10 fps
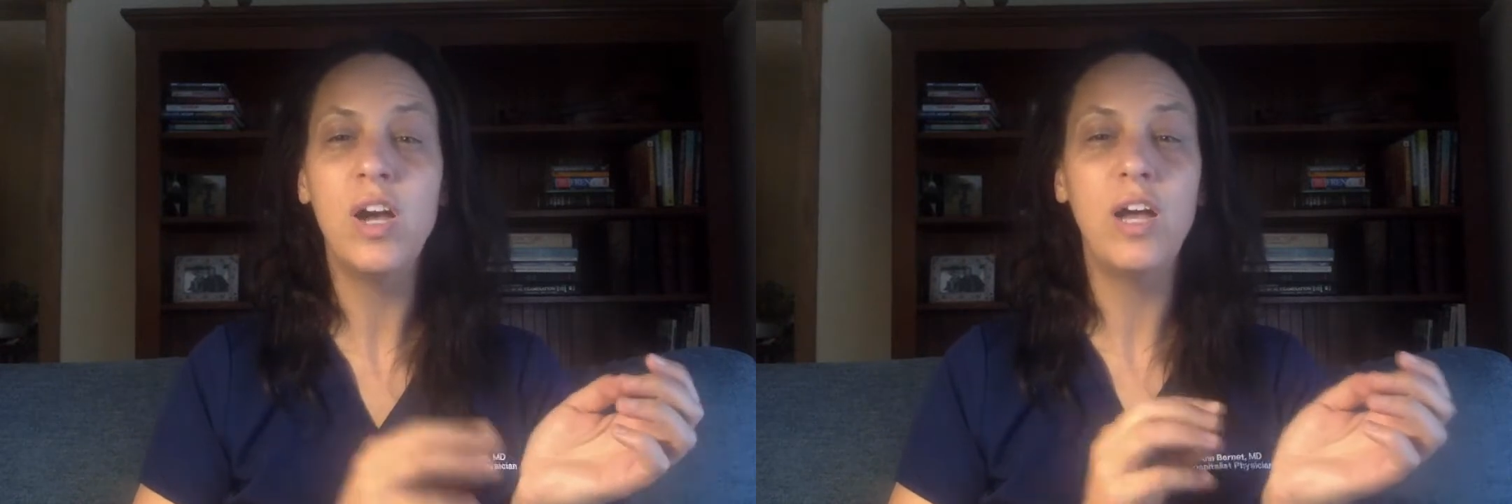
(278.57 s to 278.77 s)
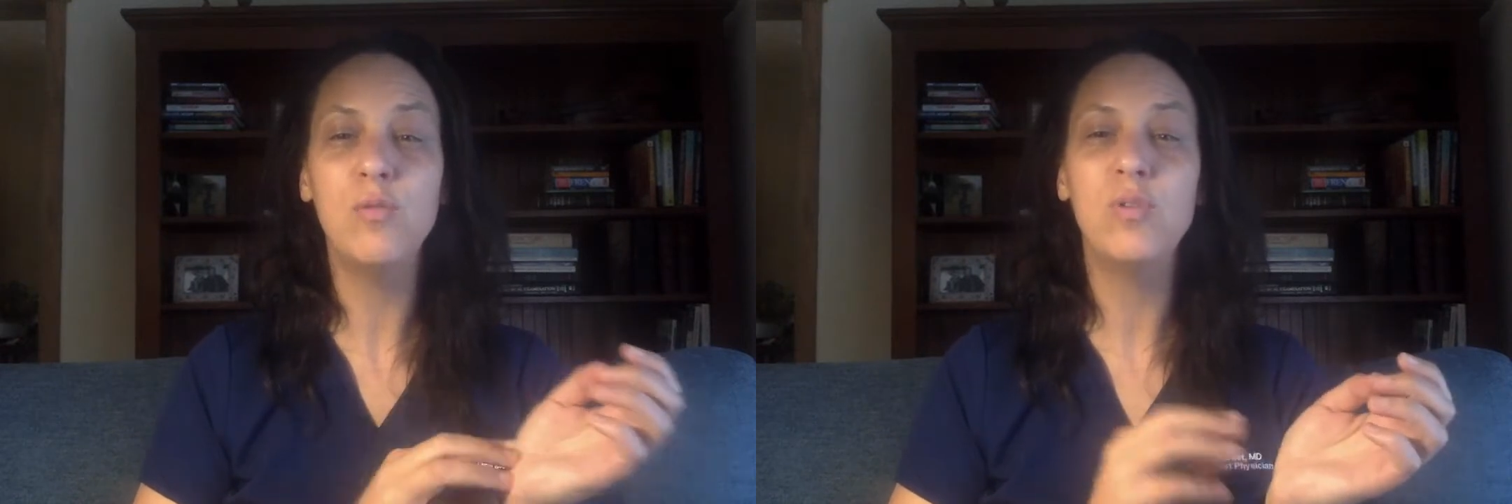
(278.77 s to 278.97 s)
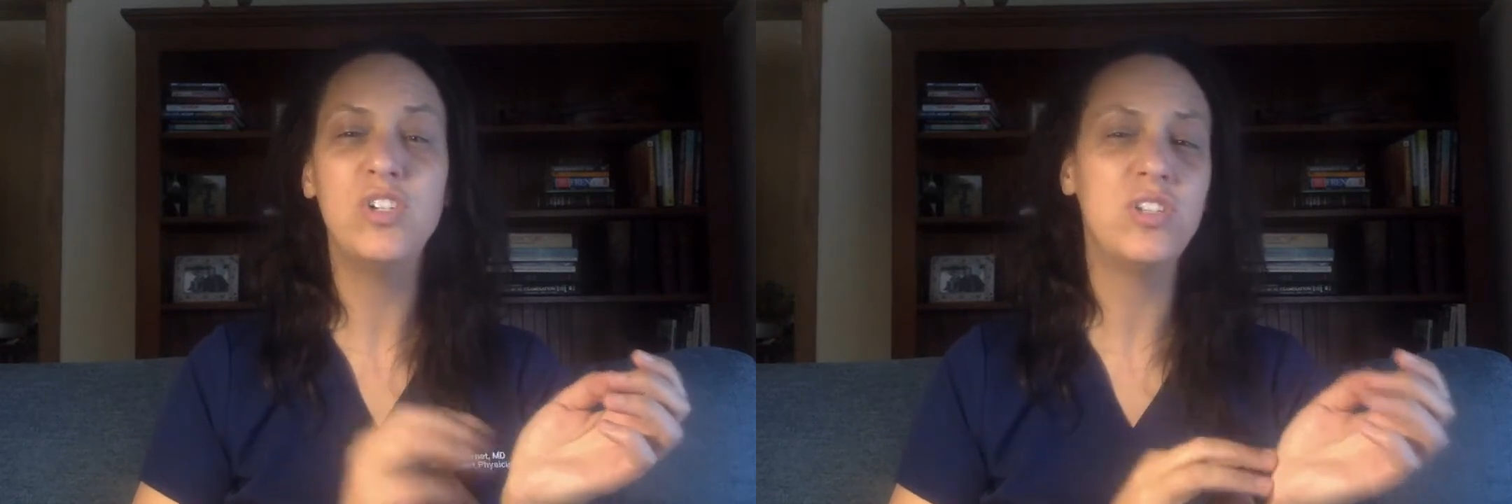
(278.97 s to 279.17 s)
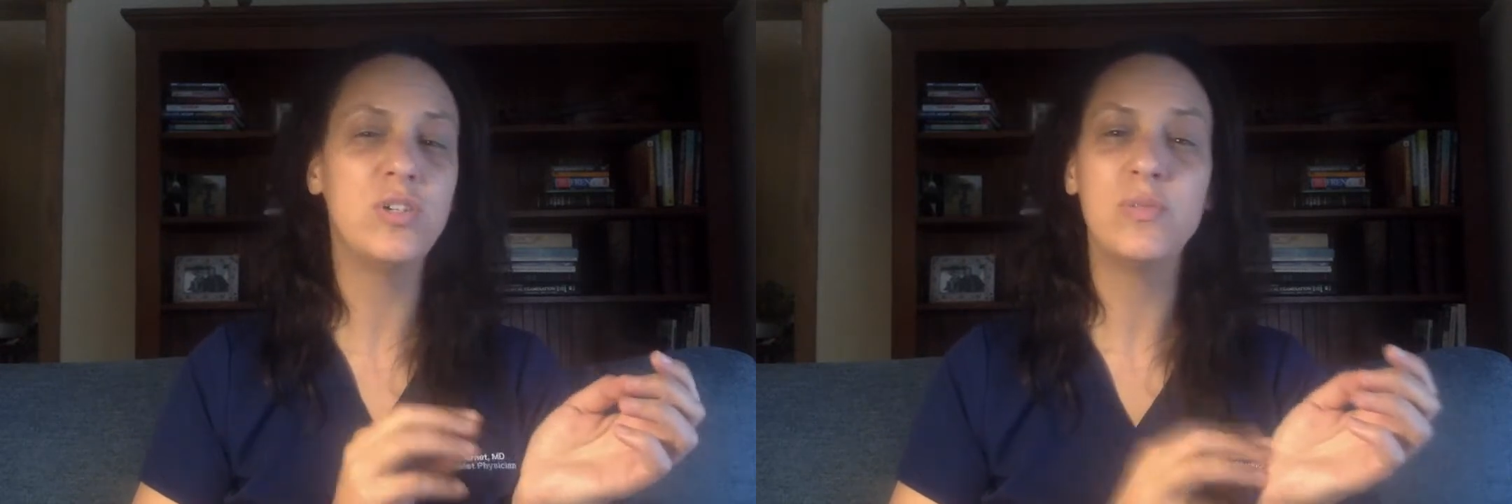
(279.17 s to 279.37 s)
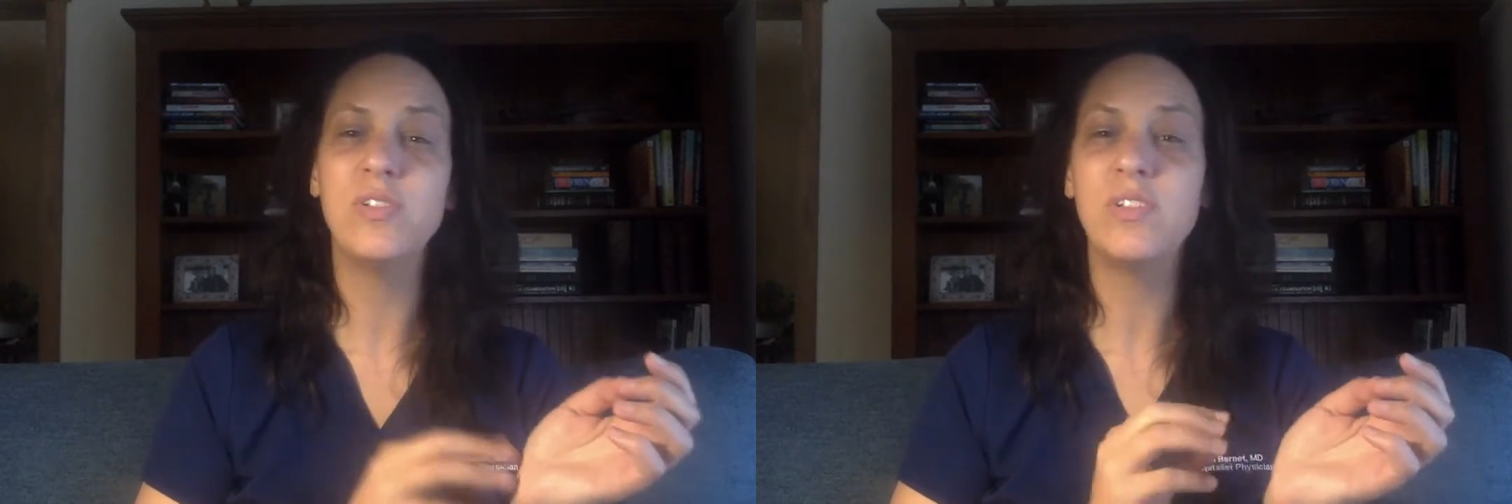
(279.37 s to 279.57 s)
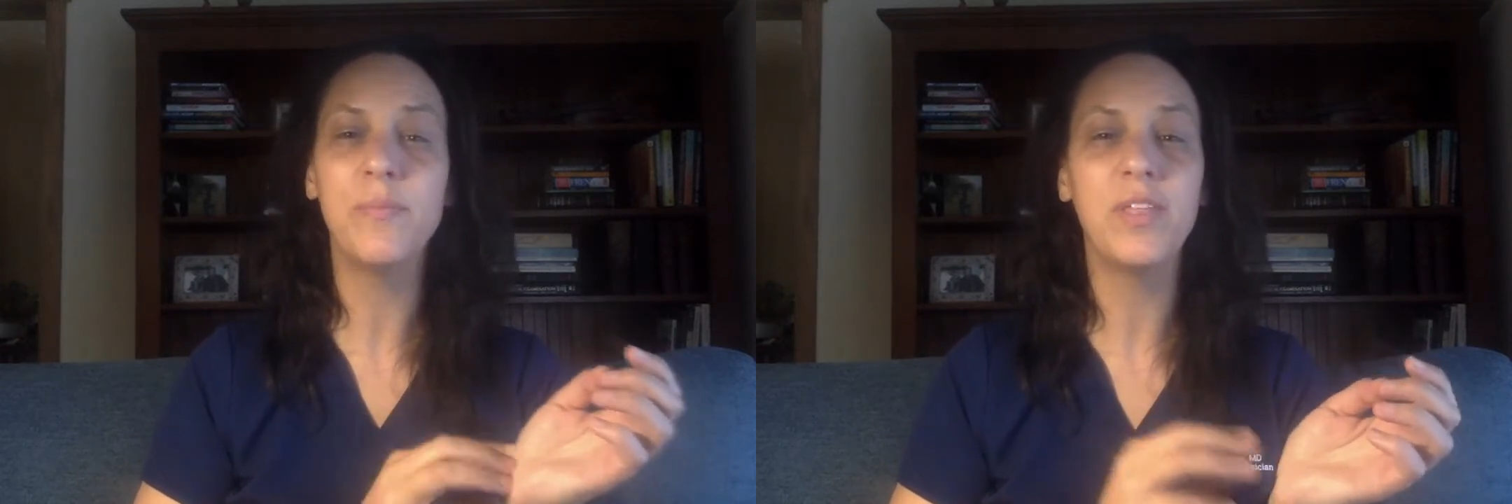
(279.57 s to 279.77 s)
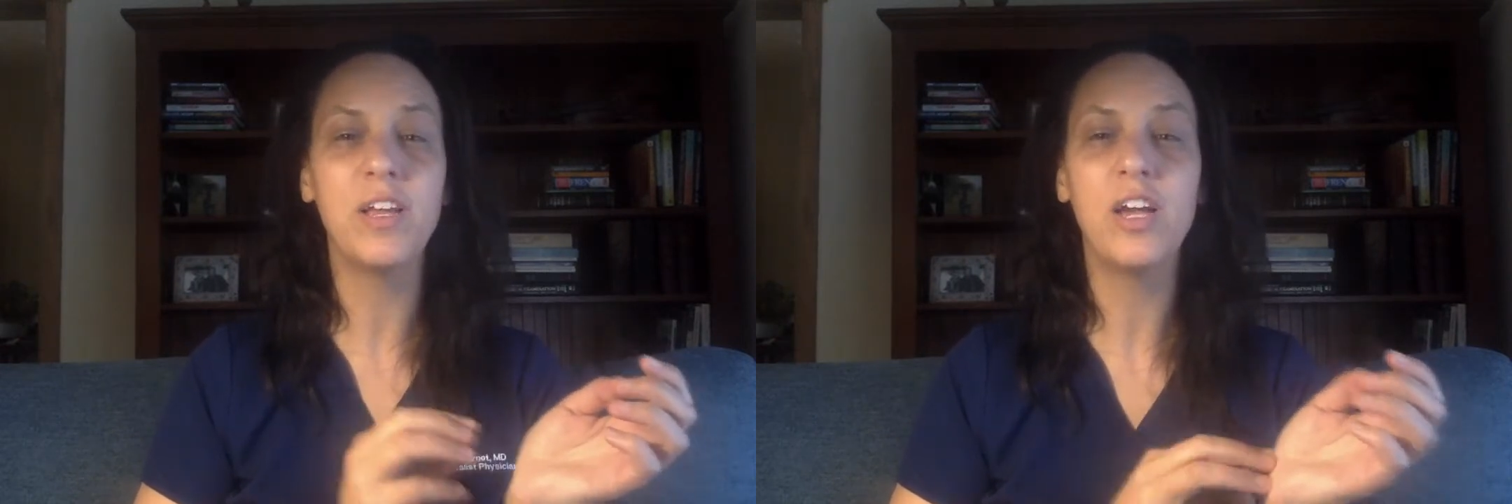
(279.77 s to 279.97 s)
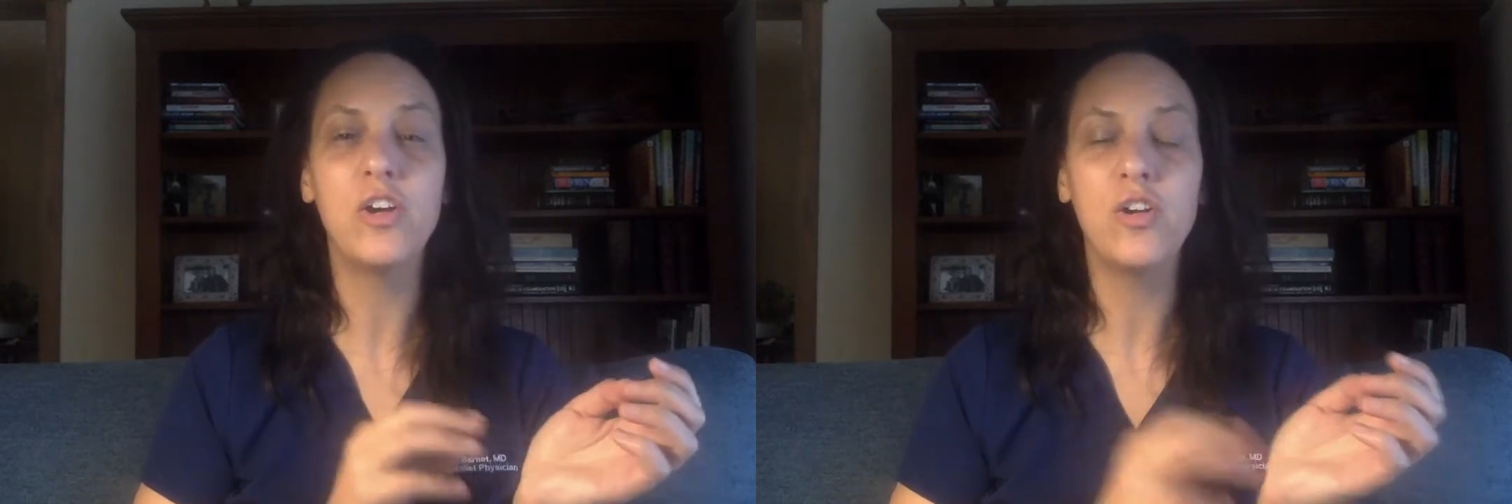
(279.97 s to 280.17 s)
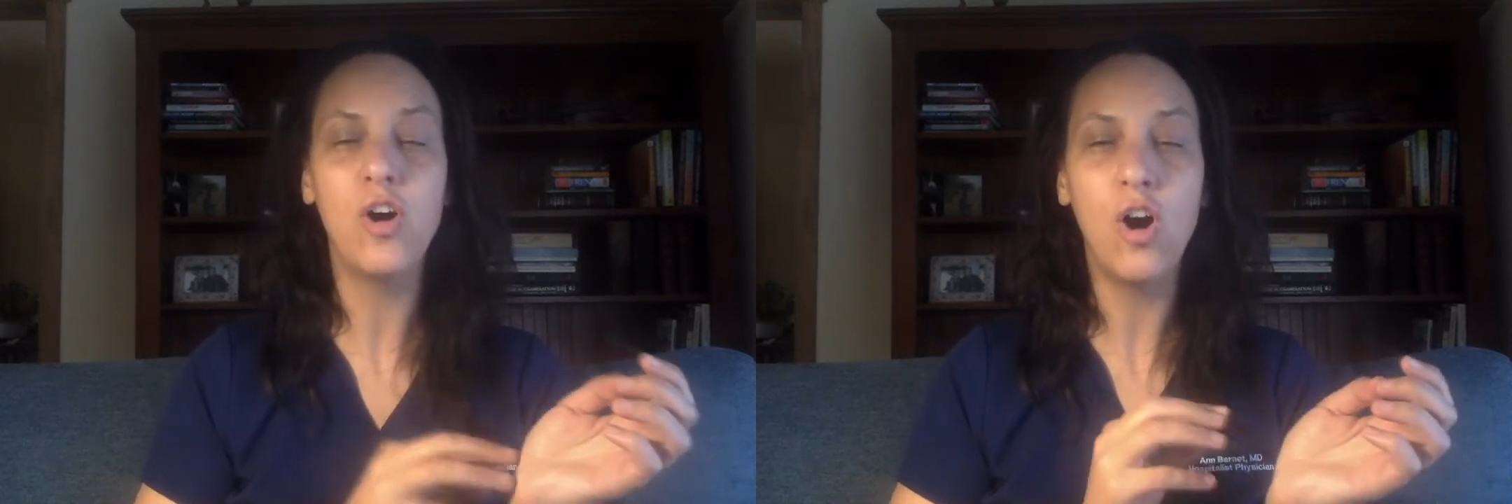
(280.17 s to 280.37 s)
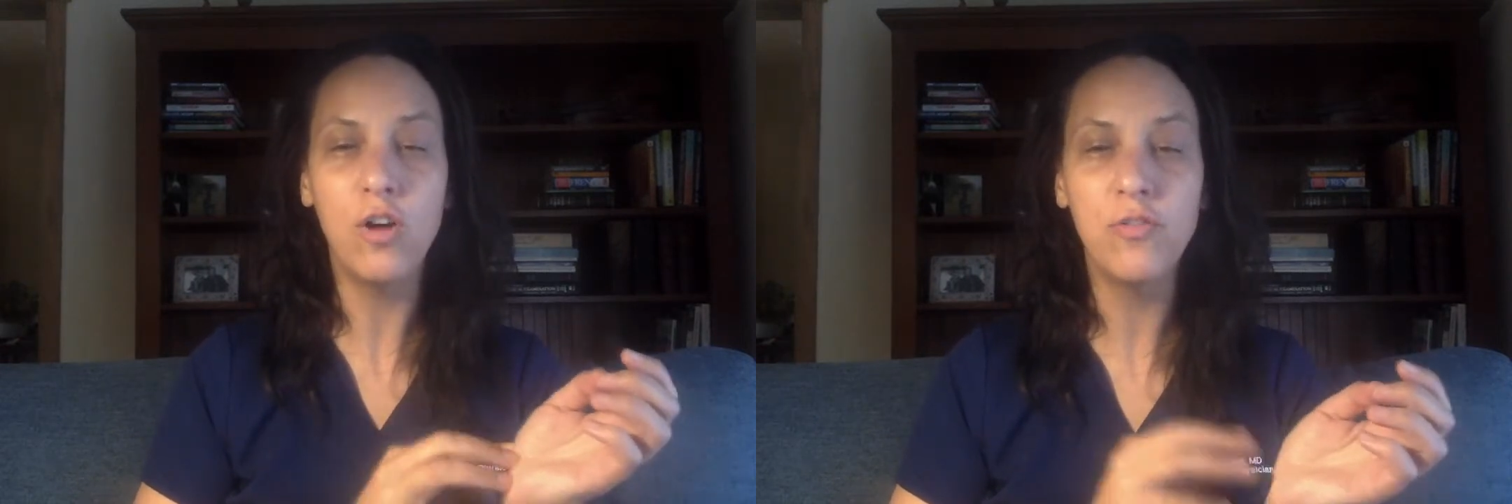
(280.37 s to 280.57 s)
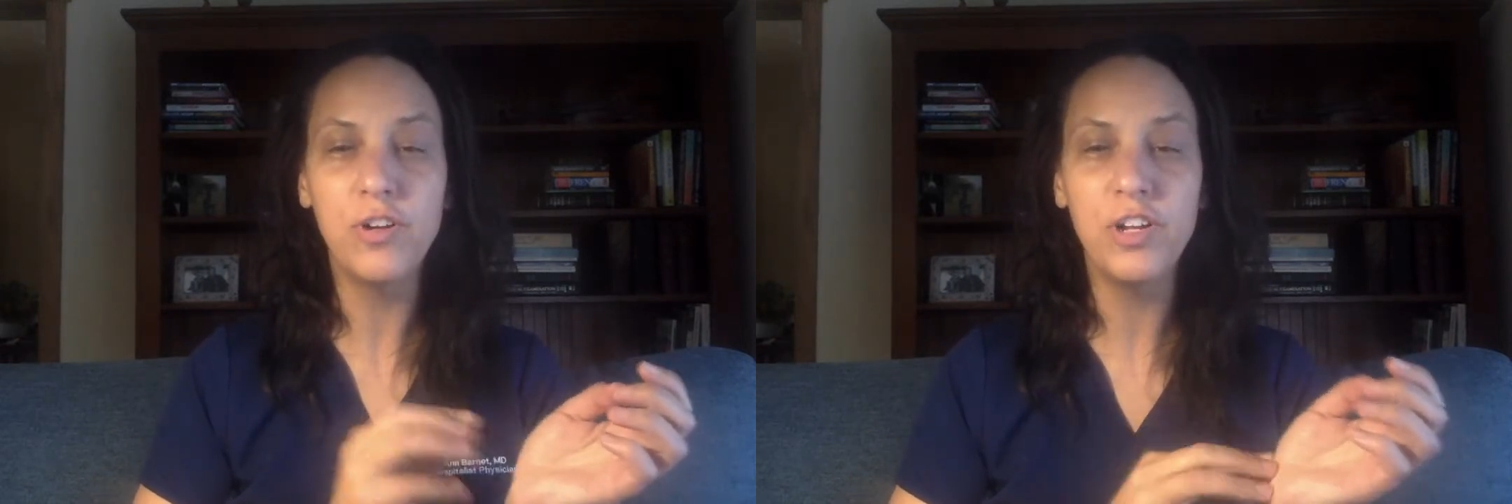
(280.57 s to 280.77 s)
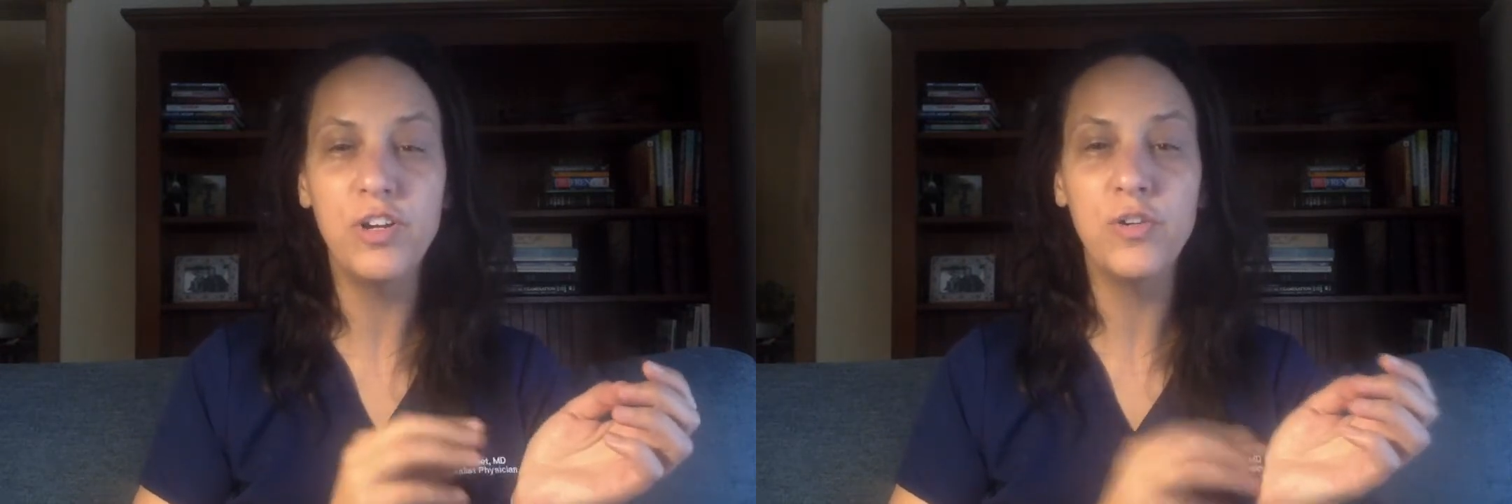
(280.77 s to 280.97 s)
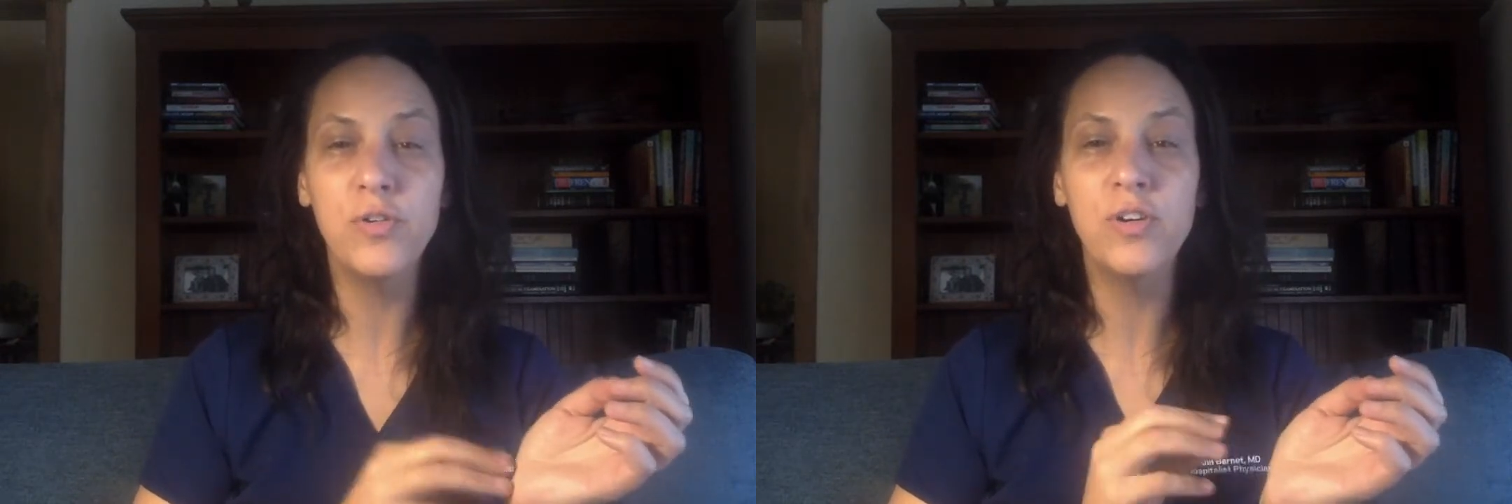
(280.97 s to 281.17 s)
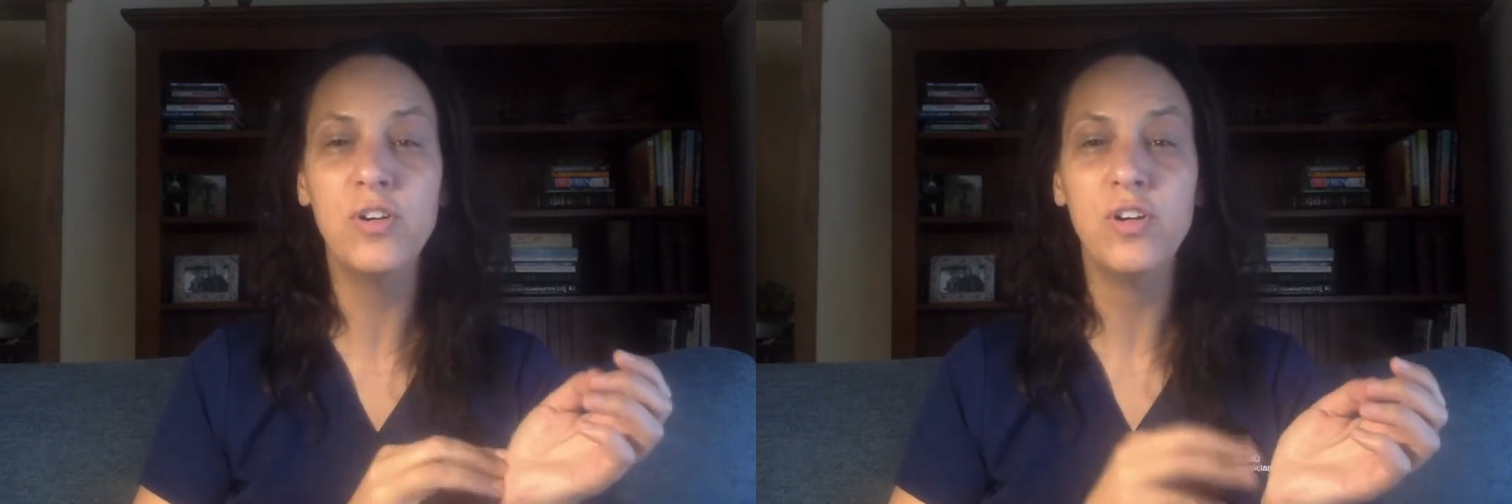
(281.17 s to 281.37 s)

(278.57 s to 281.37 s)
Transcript: I wish there was something I could offer you.